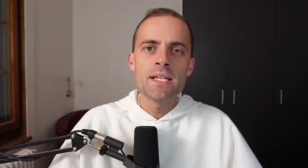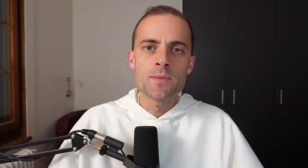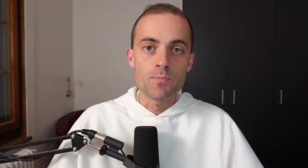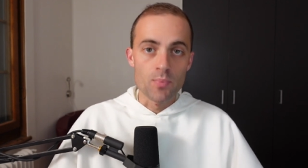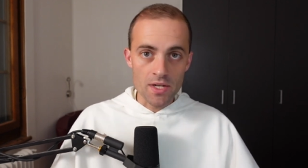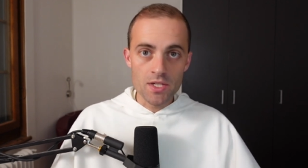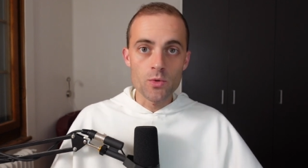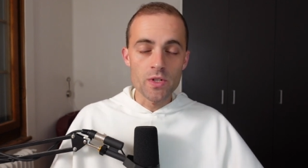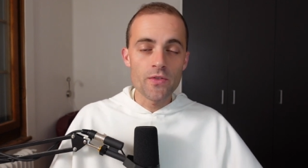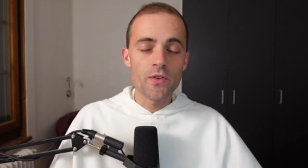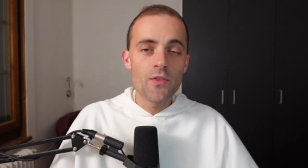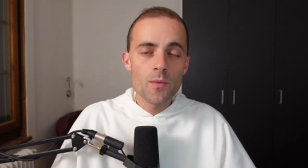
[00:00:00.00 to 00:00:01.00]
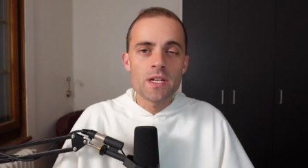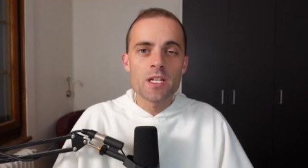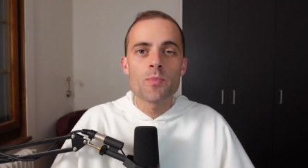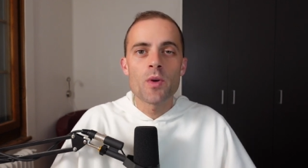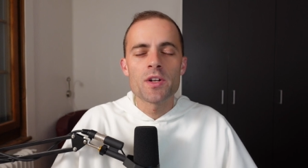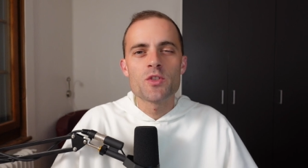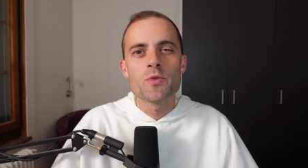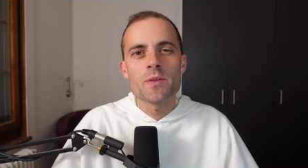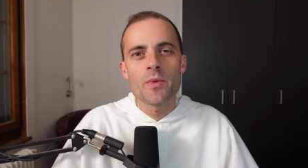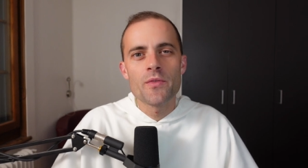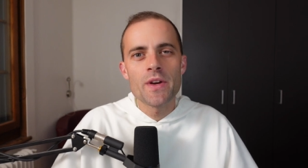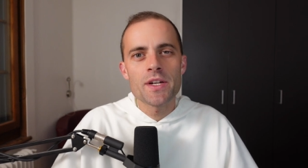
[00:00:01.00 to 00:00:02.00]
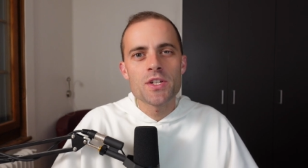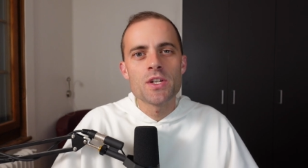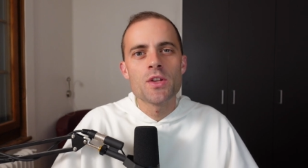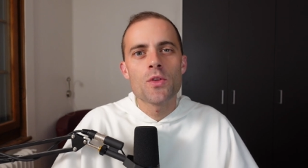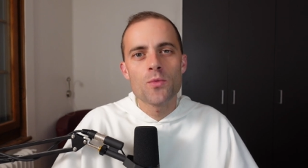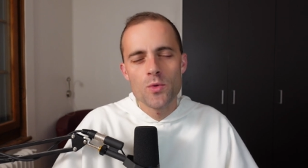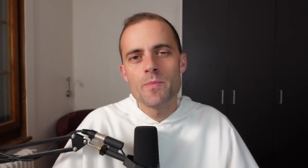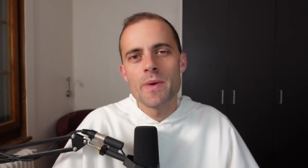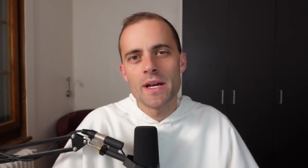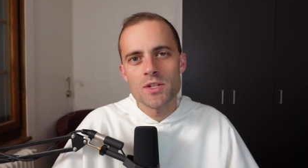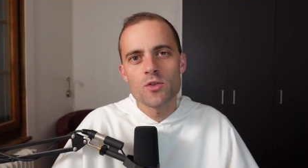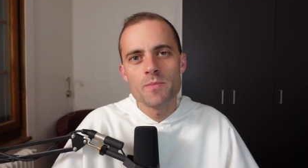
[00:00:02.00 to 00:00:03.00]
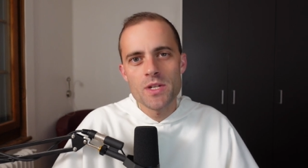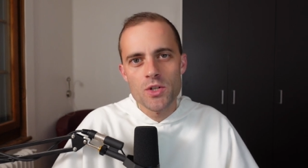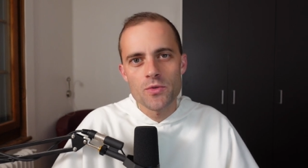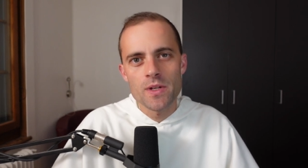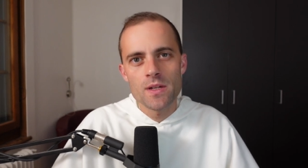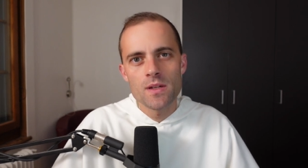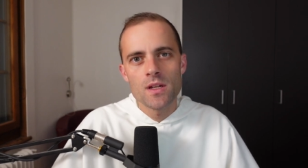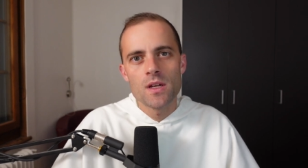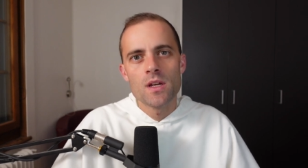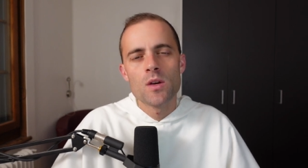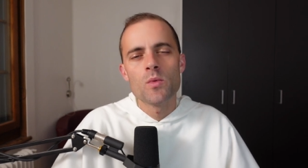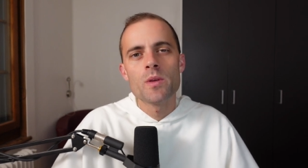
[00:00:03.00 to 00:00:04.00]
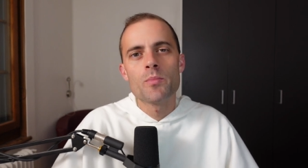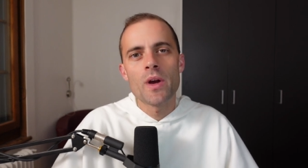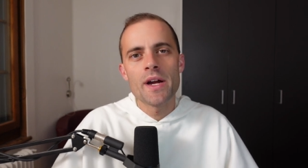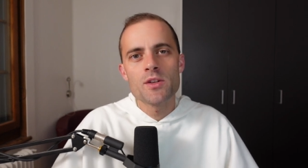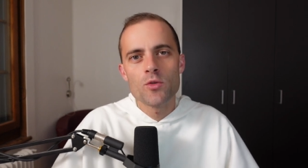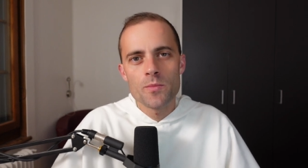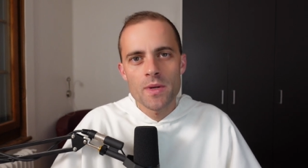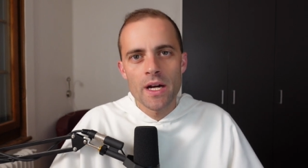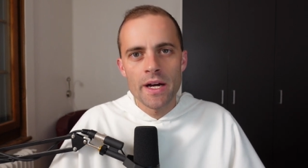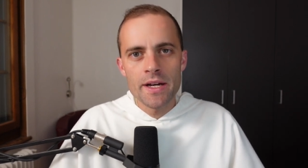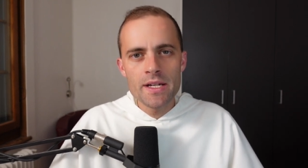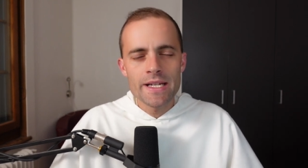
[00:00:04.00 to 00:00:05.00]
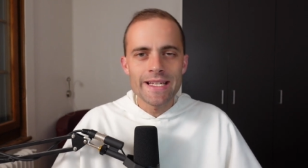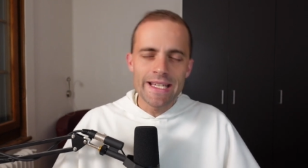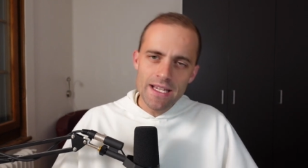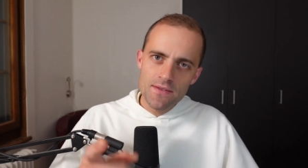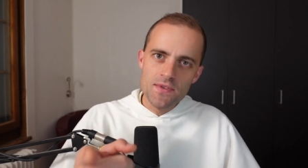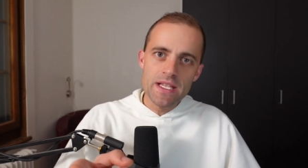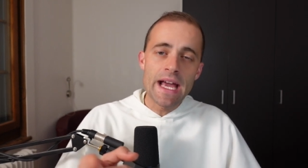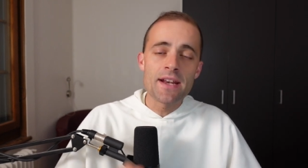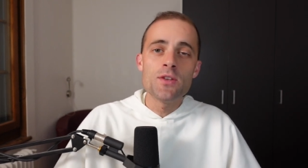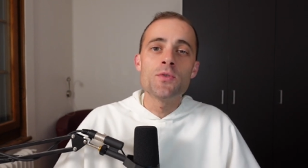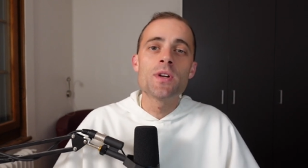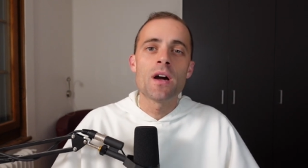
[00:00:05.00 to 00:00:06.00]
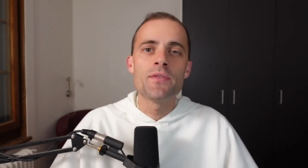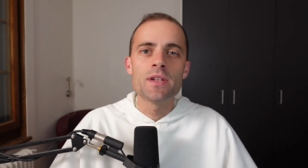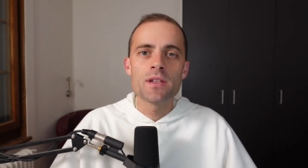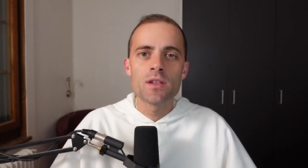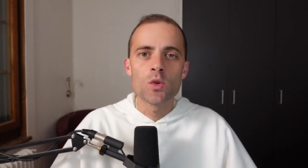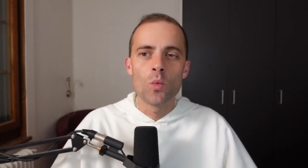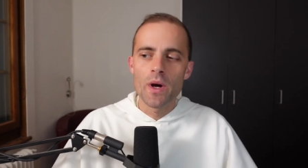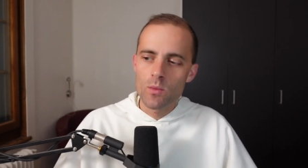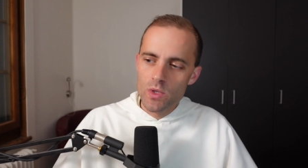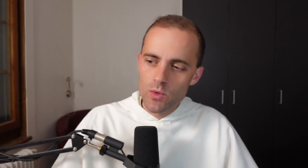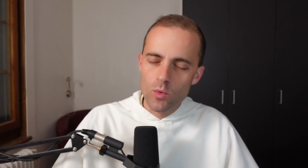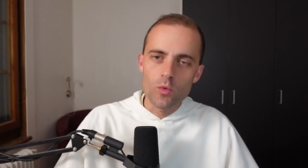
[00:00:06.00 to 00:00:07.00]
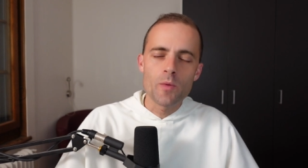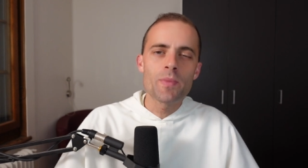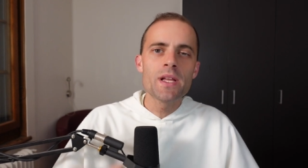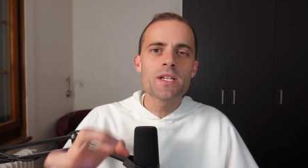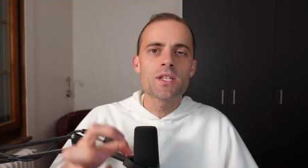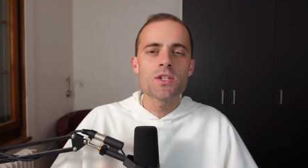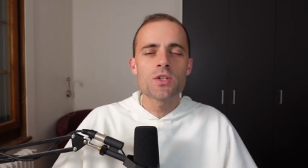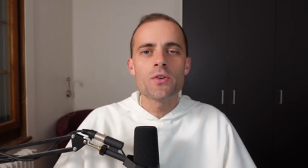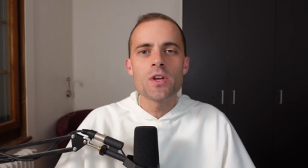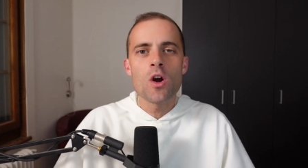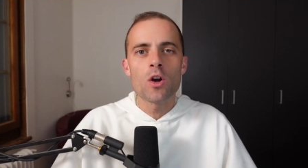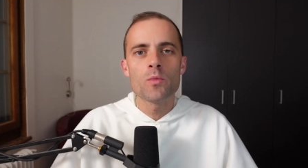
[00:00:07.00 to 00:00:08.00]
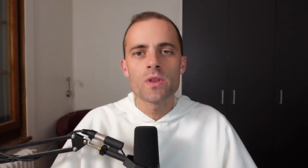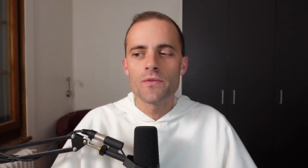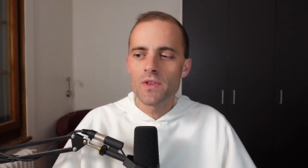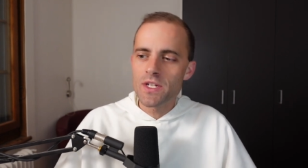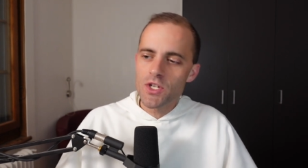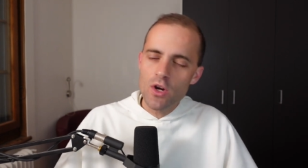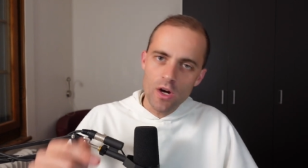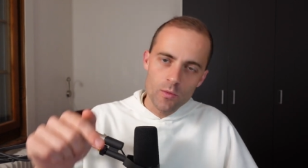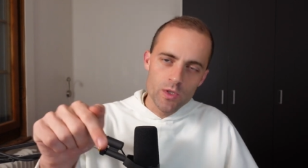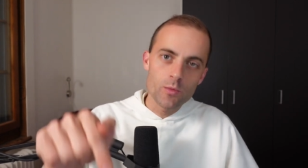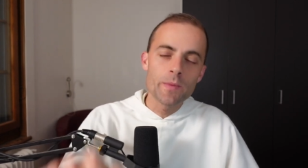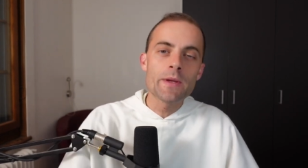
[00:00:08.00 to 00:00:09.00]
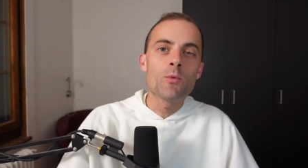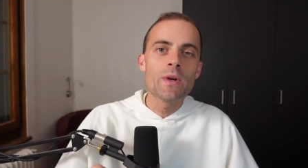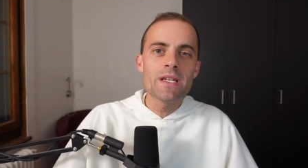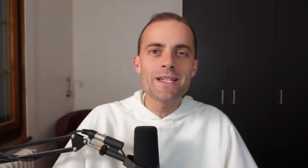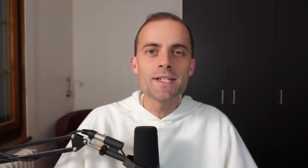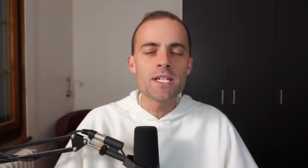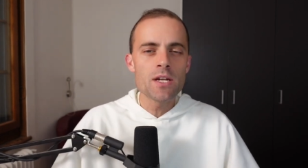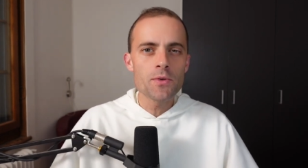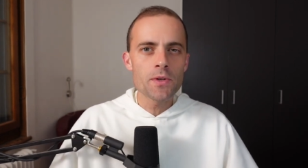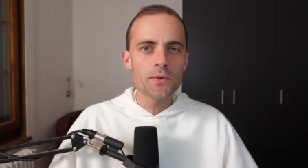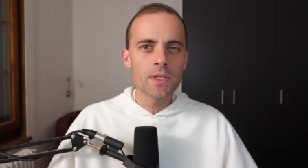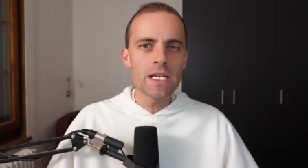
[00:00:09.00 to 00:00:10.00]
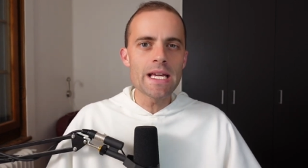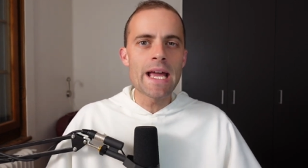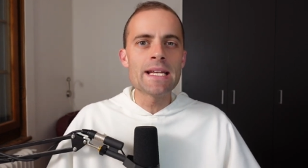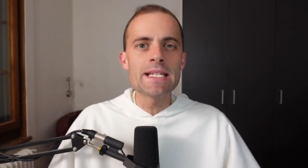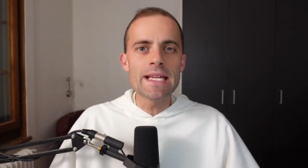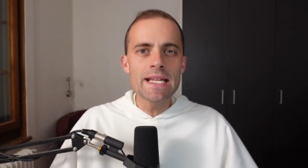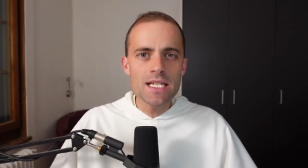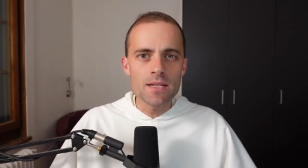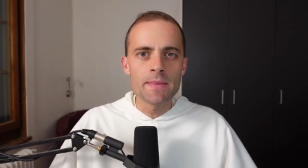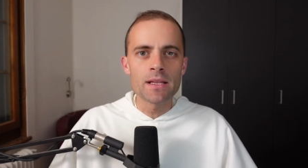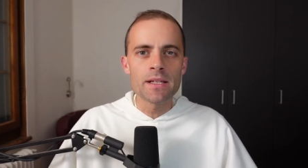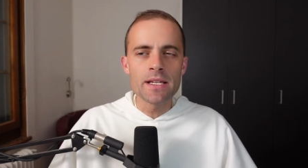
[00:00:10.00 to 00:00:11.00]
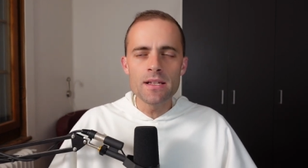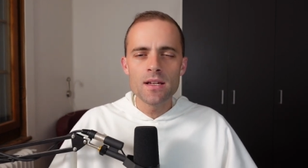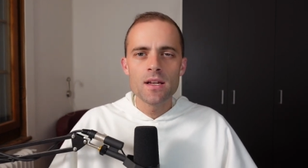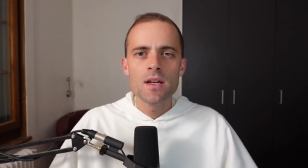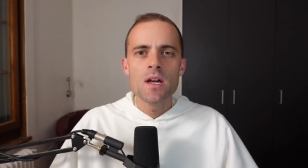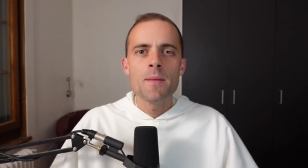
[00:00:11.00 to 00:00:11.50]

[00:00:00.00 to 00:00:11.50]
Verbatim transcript: is brought to its fulfillment, it's brought to its perfection through the paschal mystery when the bridegroom God gives that new covenant, the one which will replace the stony heart with the fleshy heart, which will be written interiorly and intimately,